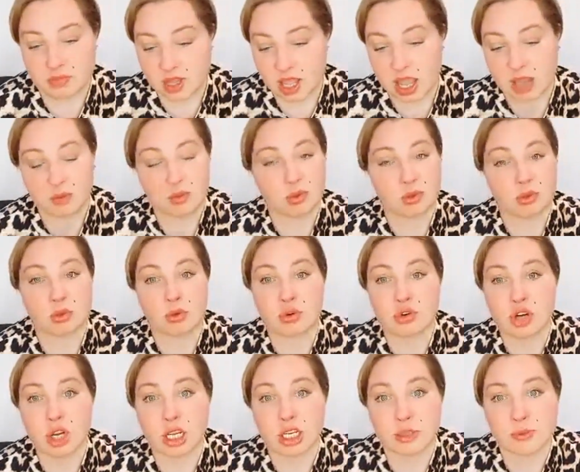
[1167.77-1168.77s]
I want to
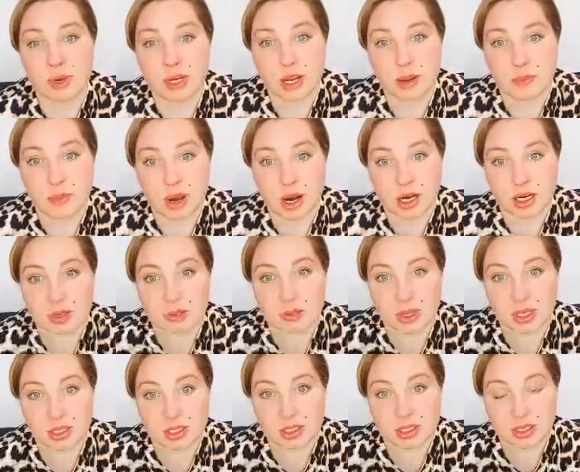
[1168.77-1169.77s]
change my
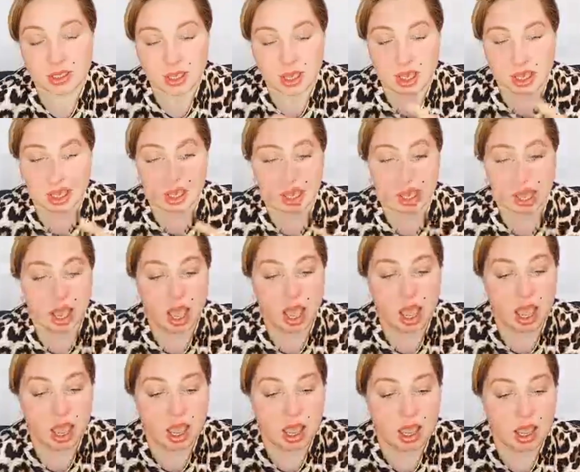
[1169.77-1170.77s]
apartment.
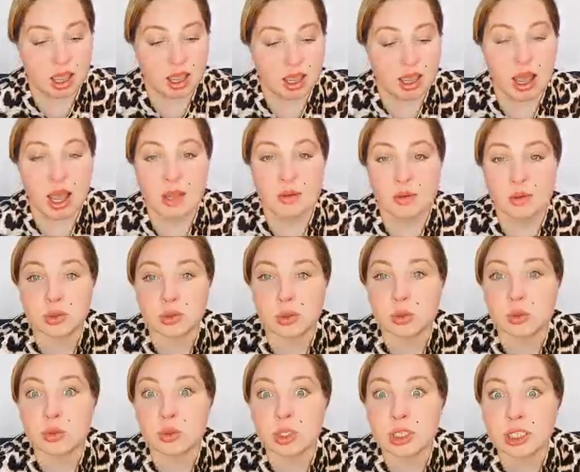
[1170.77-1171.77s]
I
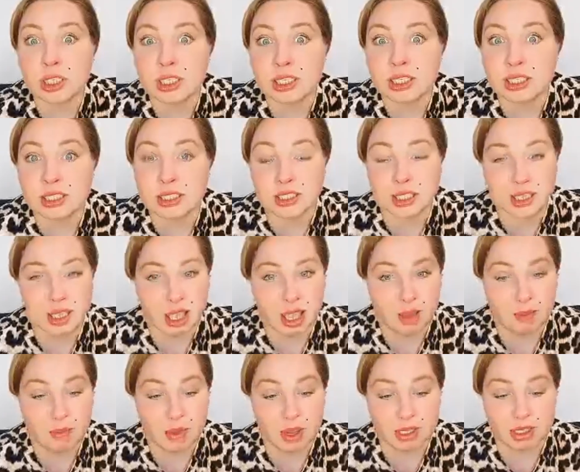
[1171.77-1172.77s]
want to eat
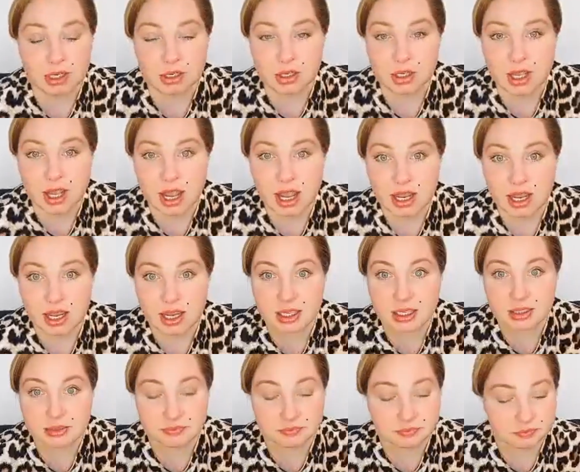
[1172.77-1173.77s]
a better
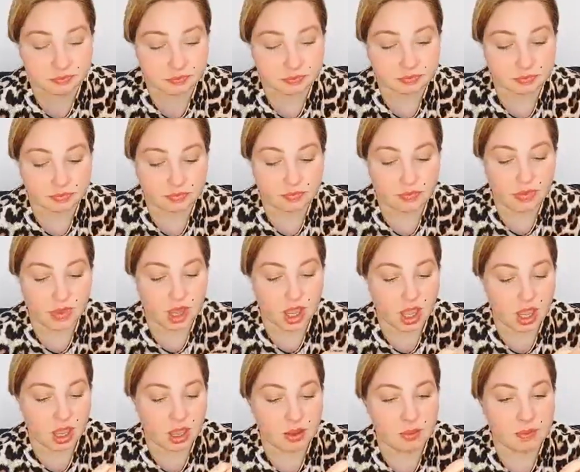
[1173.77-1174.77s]
diet.
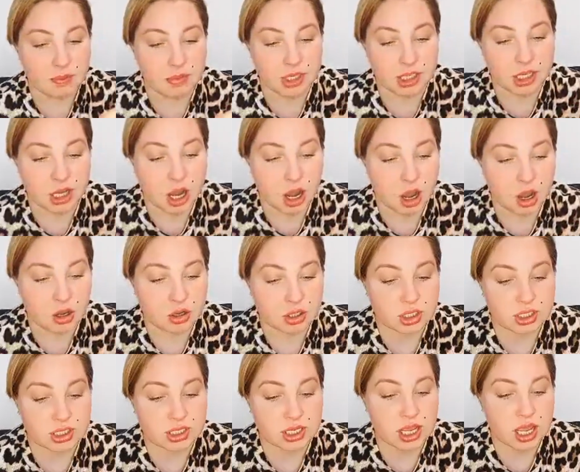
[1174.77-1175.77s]

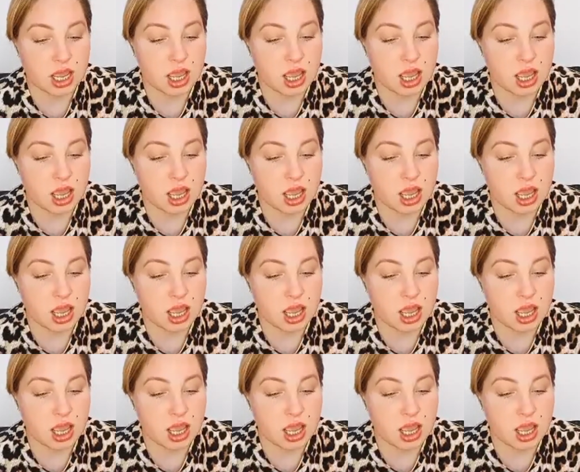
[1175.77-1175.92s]
Because